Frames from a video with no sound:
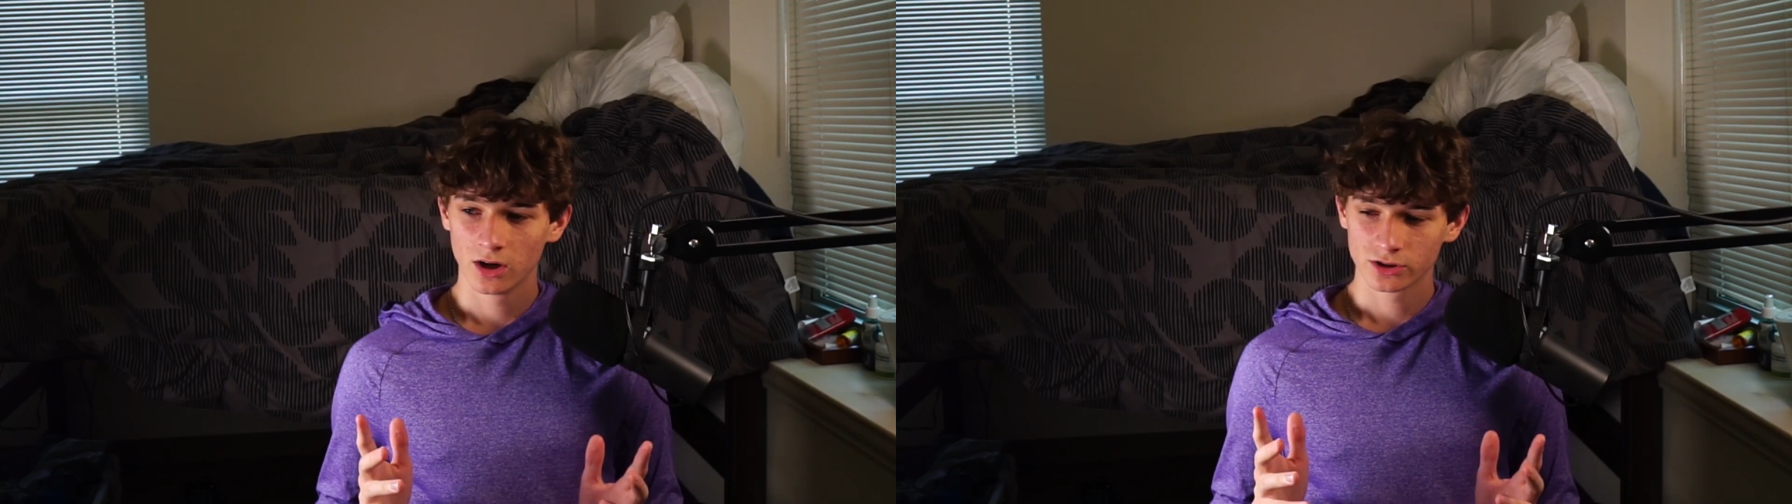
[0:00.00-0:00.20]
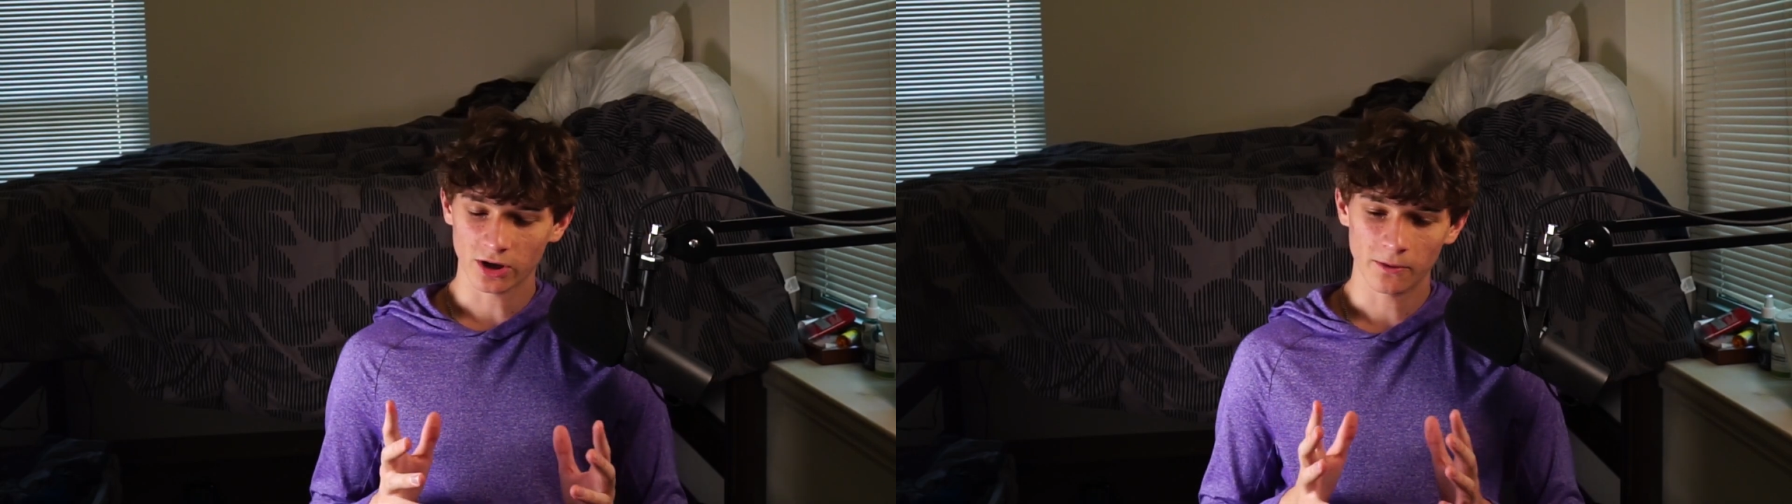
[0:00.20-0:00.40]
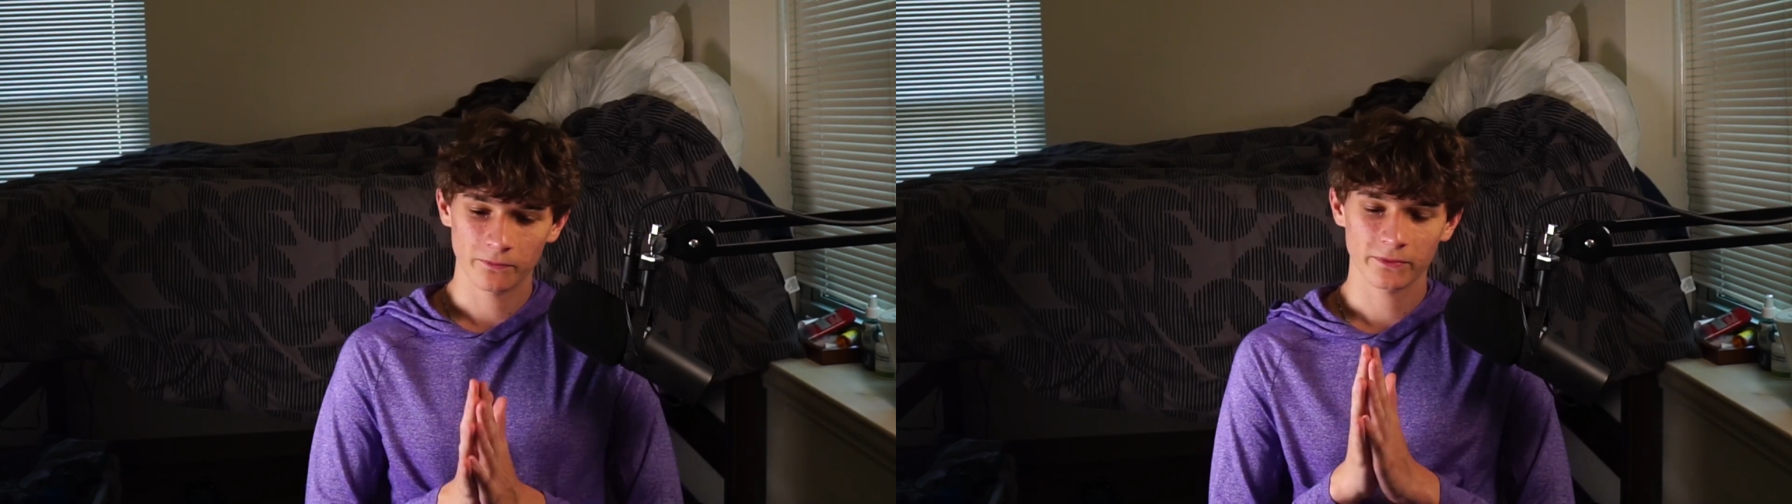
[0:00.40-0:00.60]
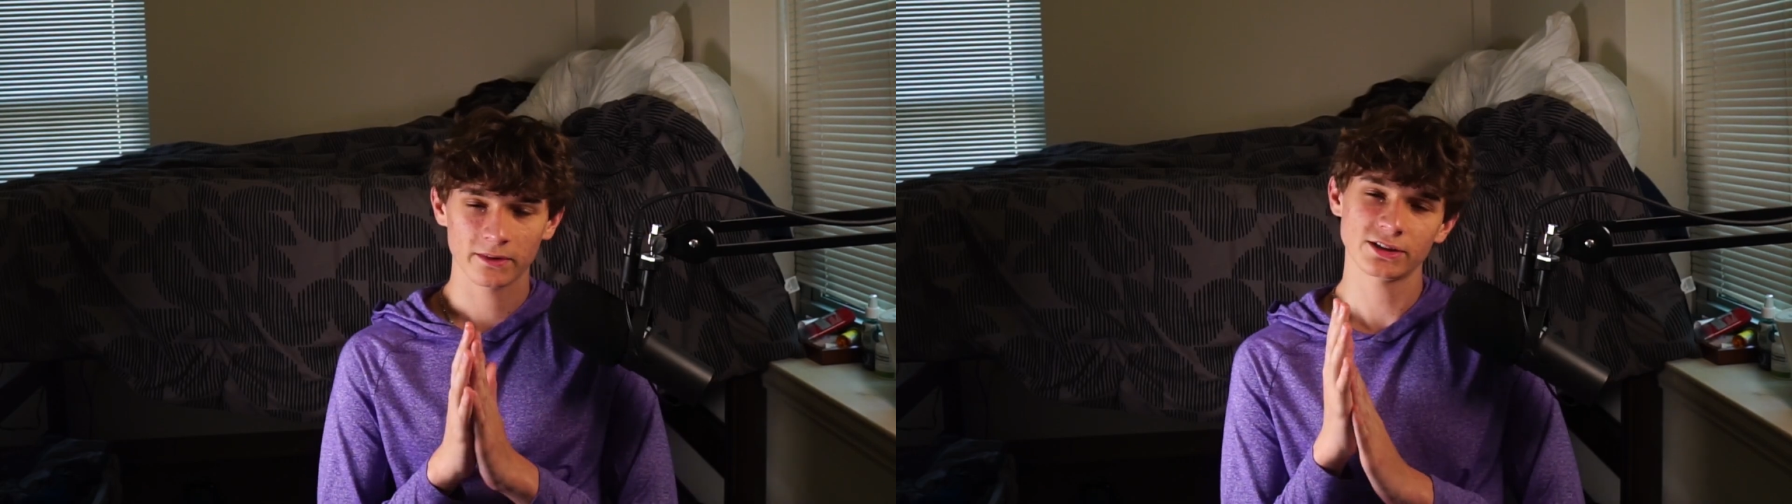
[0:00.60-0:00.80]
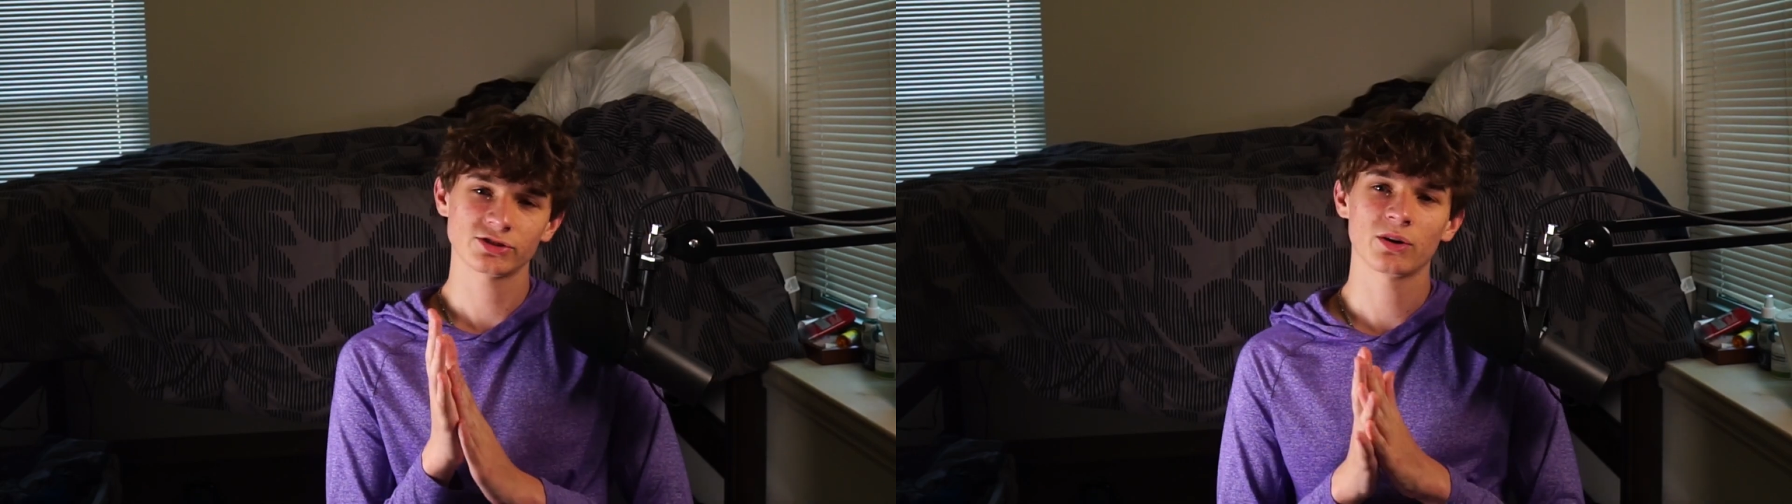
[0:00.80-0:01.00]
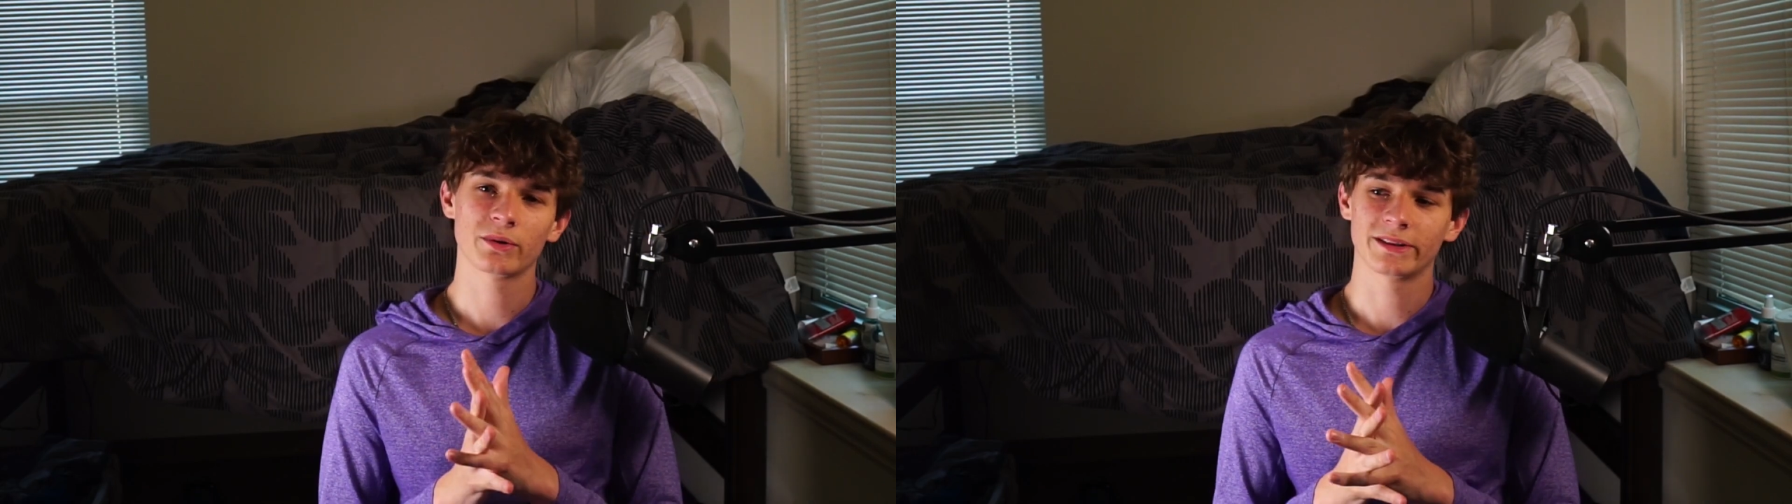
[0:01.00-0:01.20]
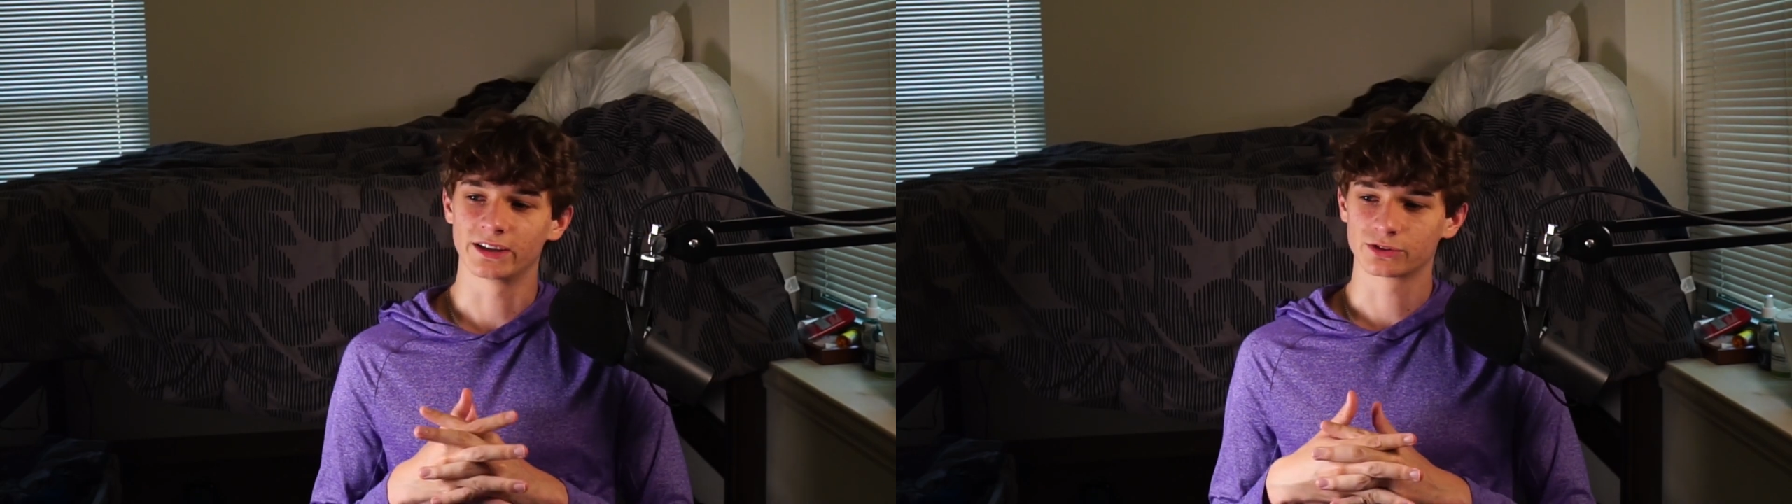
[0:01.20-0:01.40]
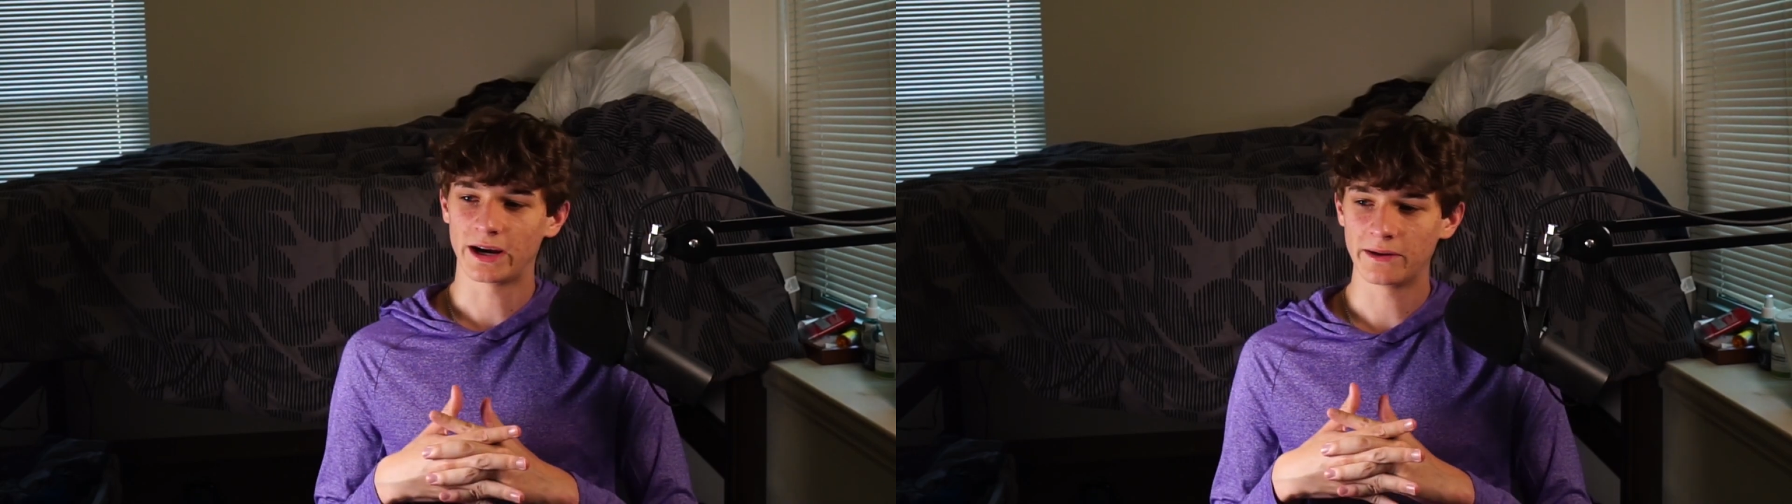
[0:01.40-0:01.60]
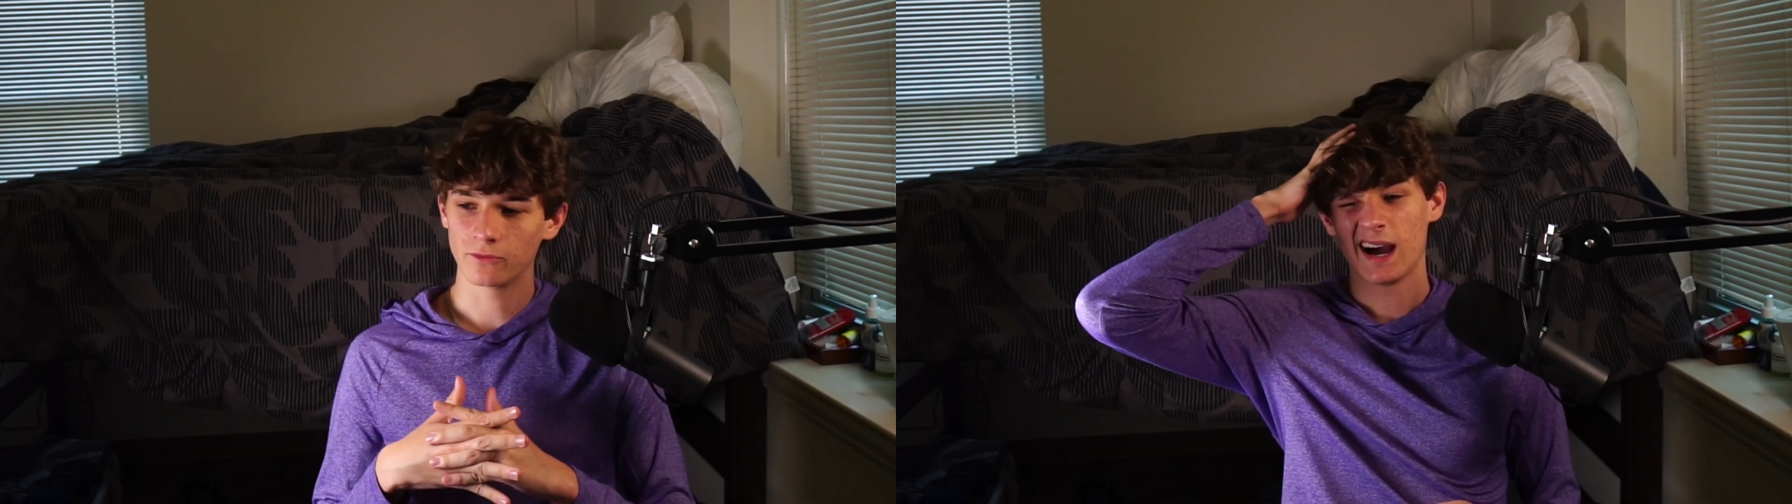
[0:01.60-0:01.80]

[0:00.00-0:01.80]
So let's start with this, right?